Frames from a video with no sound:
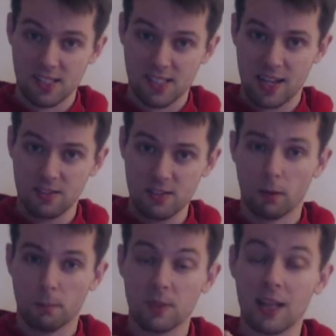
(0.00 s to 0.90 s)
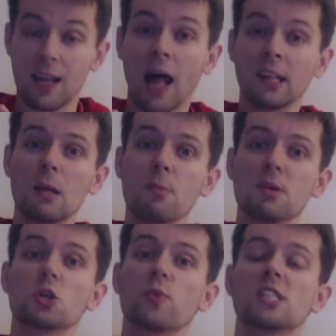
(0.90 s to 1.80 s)
said that
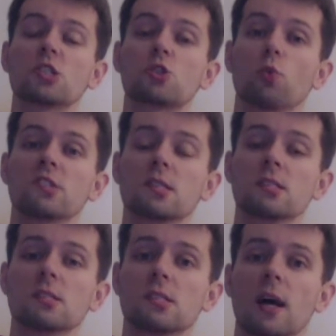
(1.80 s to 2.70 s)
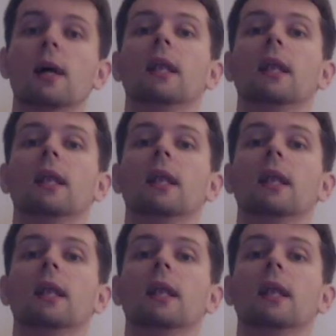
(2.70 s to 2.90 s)
unlimited resources